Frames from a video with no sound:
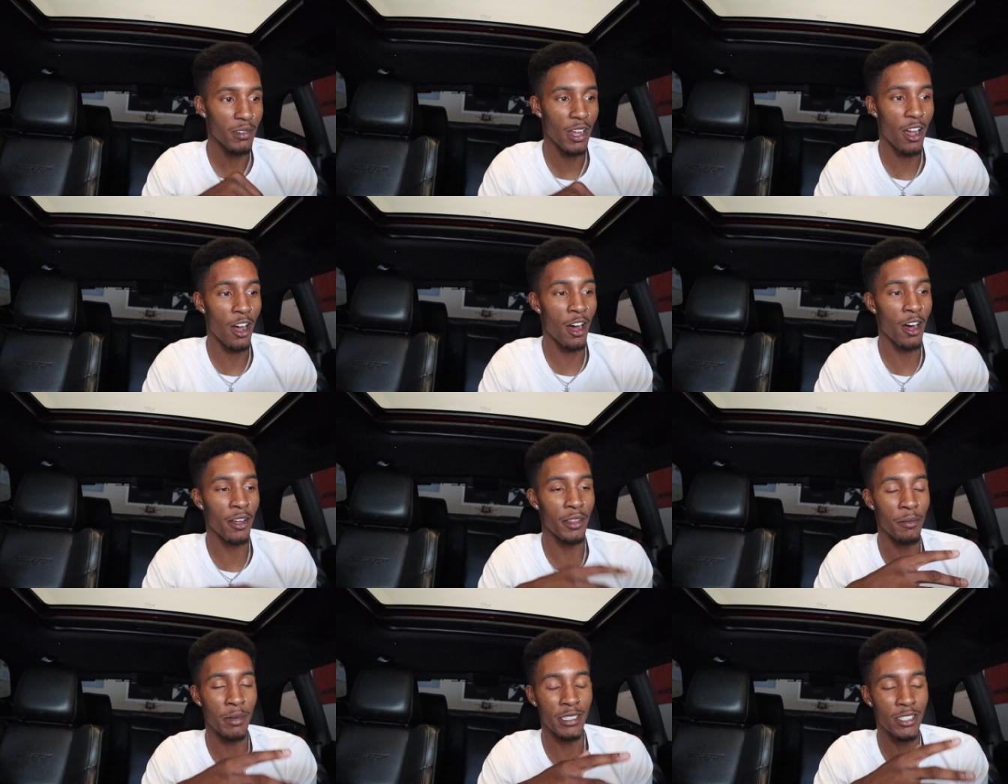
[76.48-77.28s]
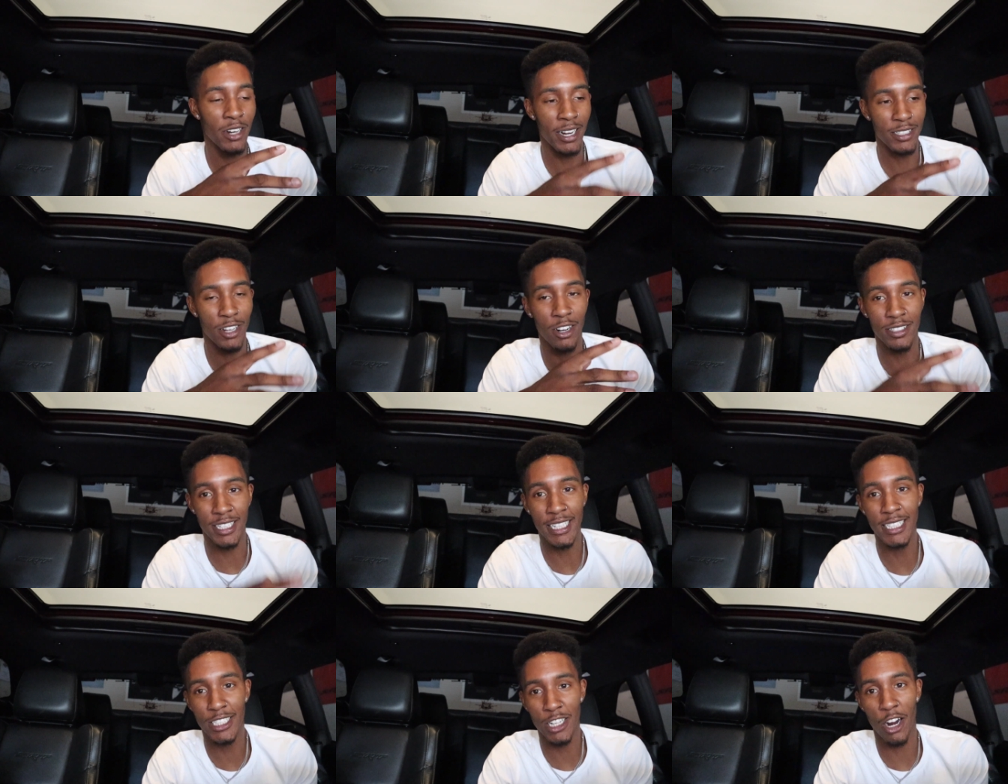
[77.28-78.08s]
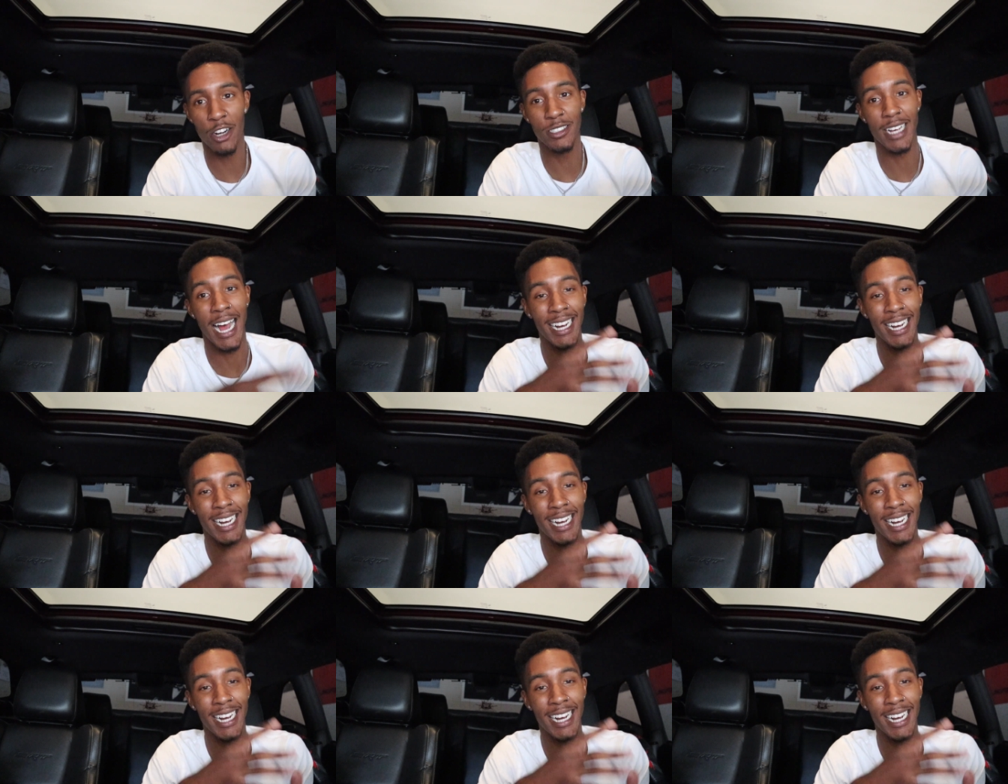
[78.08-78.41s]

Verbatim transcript: Uh, the Mr. SRT shirts.